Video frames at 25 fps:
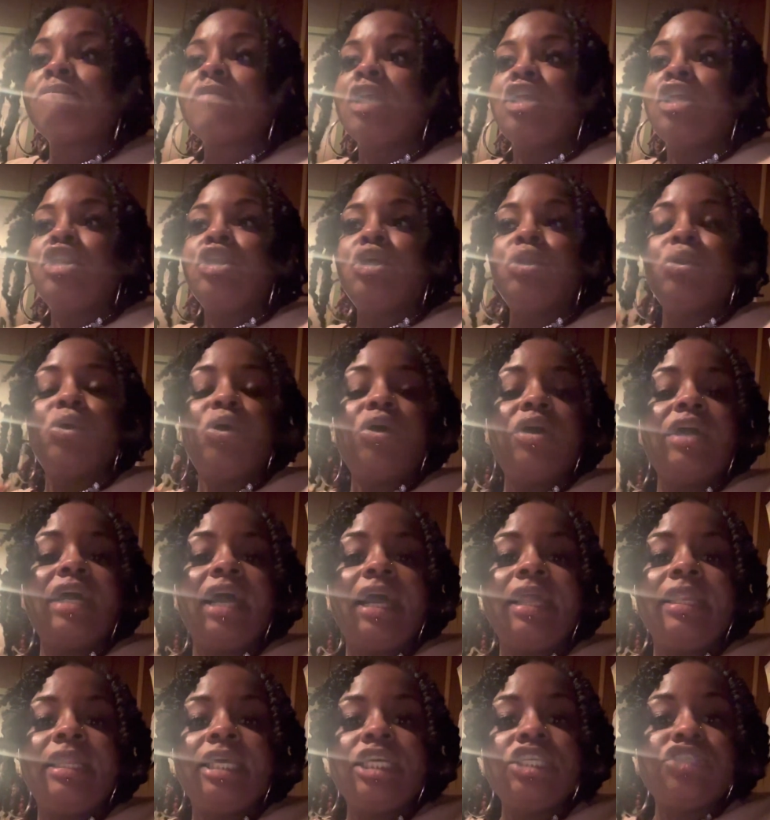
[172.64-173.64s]
The Lord
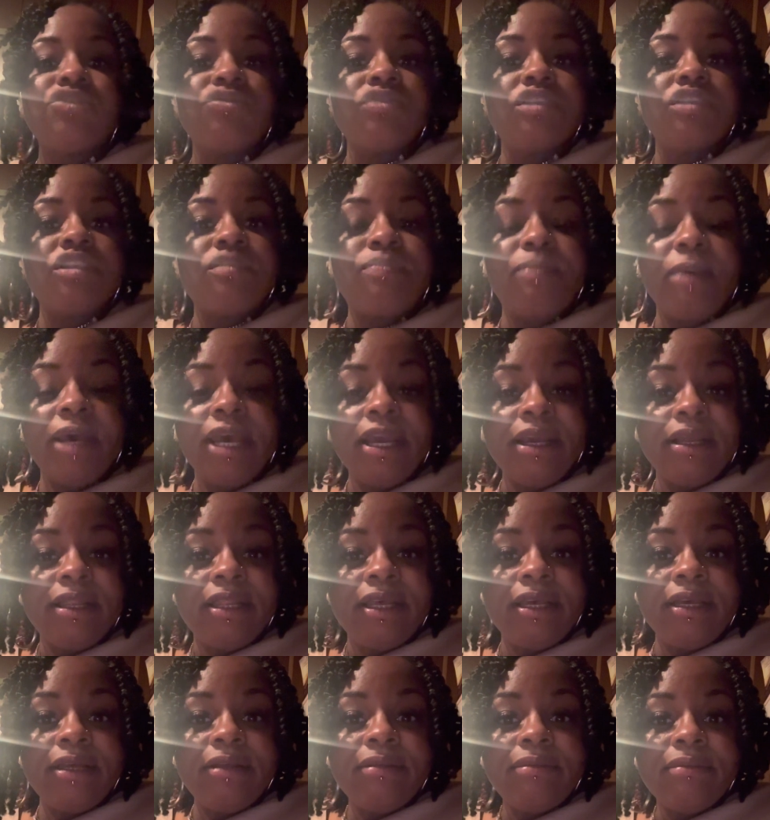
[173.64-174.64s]
got
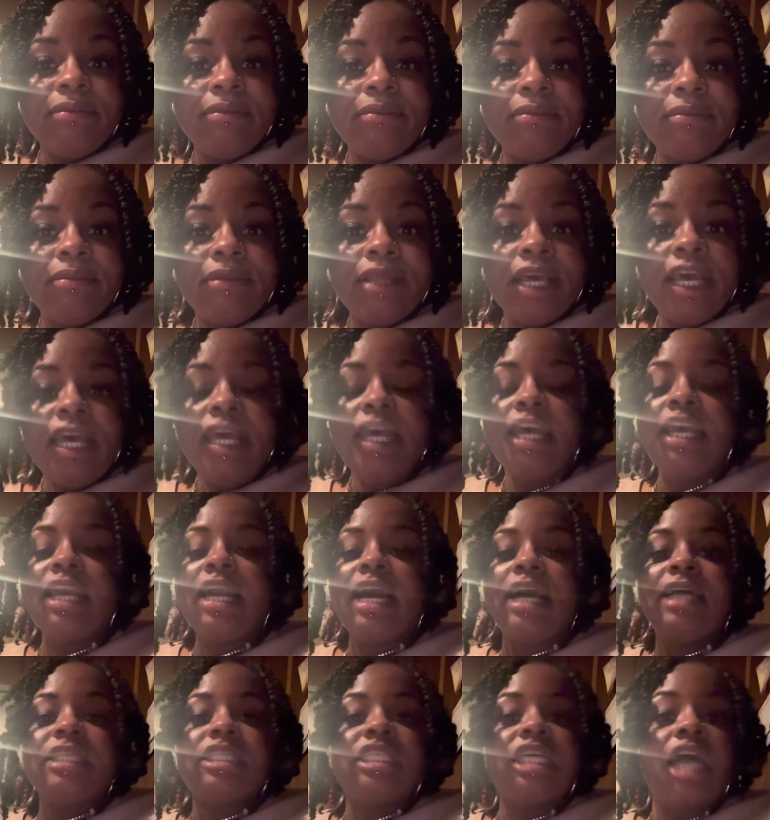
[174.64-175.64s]
disrespected. He
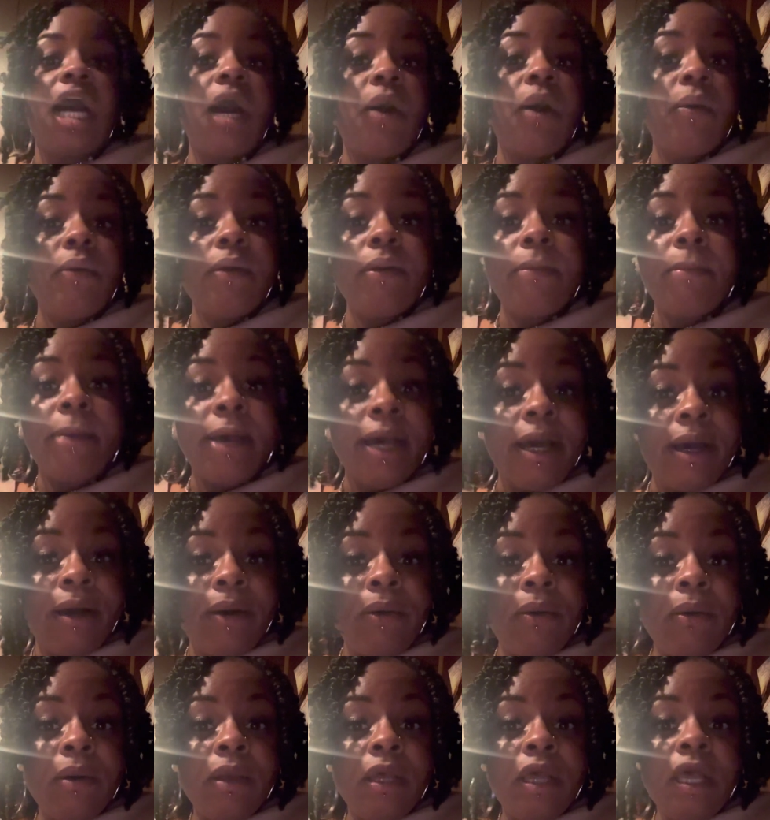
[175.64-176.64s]
got talked
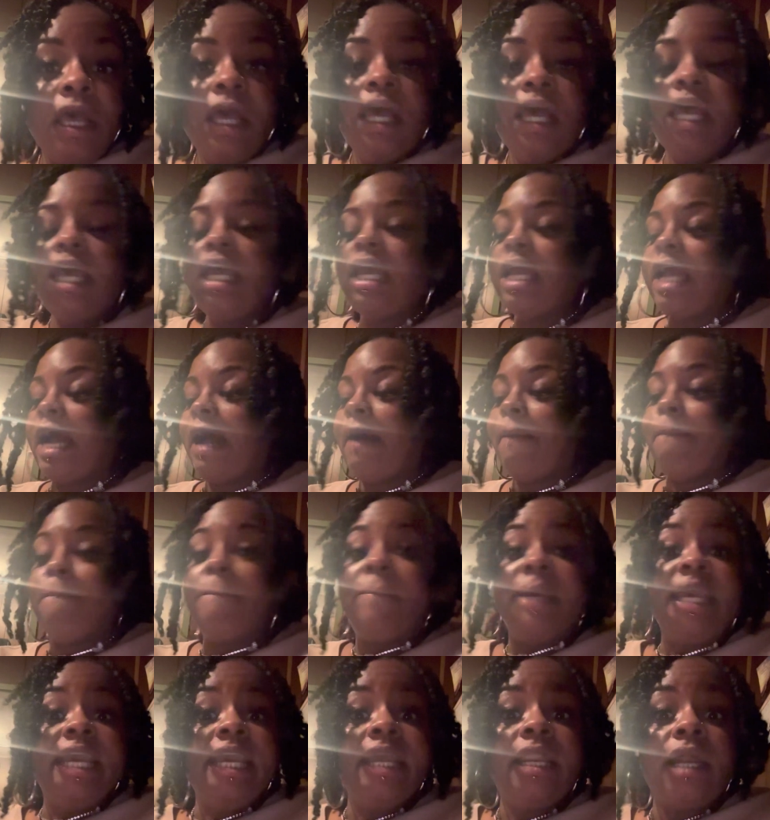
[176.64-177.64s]
about. He got
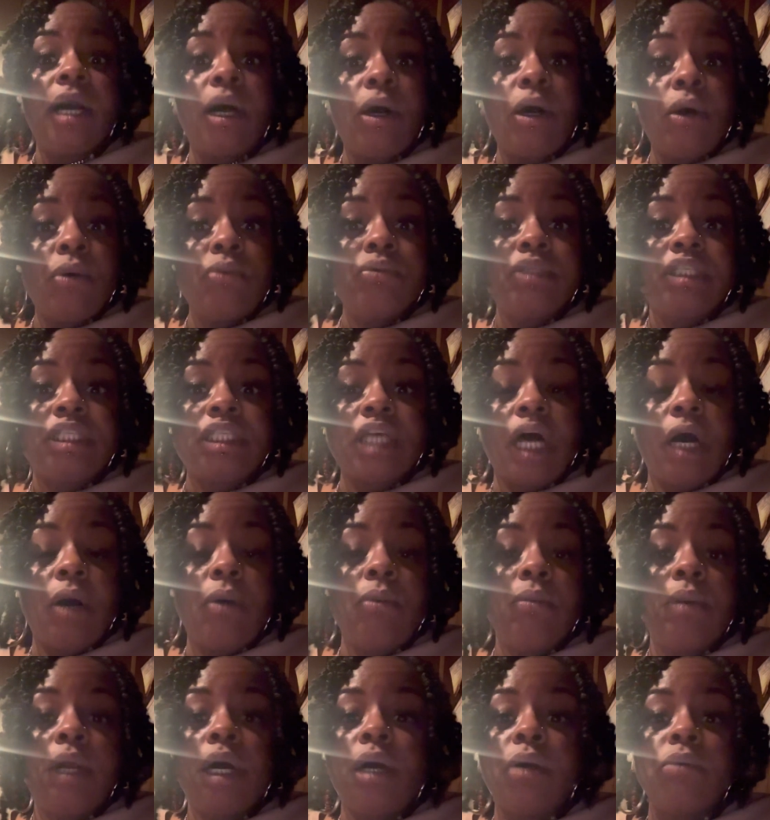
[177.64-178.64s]
beat on,
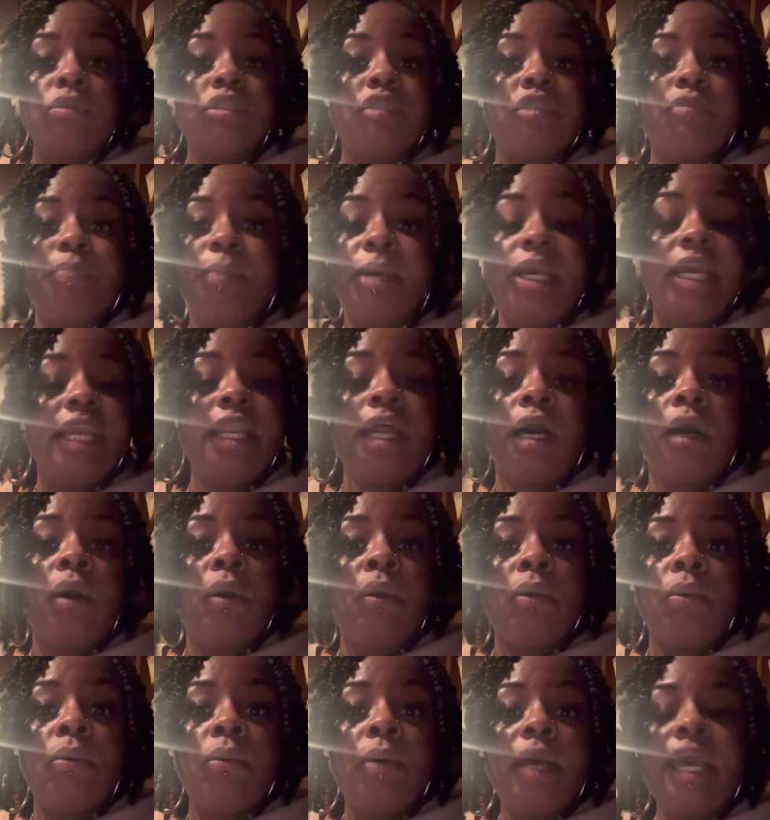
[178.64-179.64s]
stomped on, spit
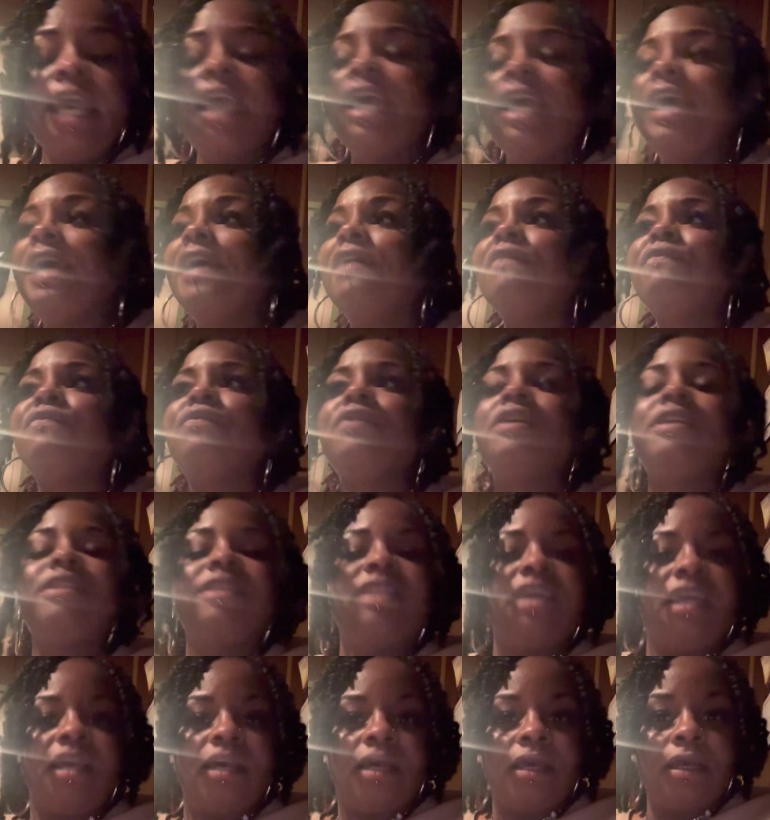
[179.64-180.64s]
on,
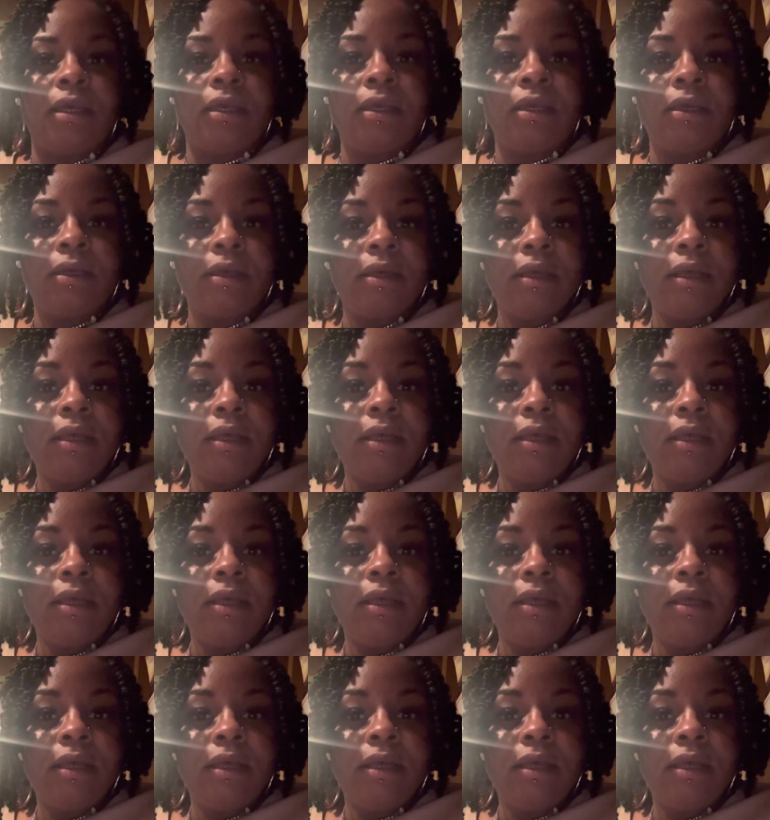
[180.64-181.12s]
everything.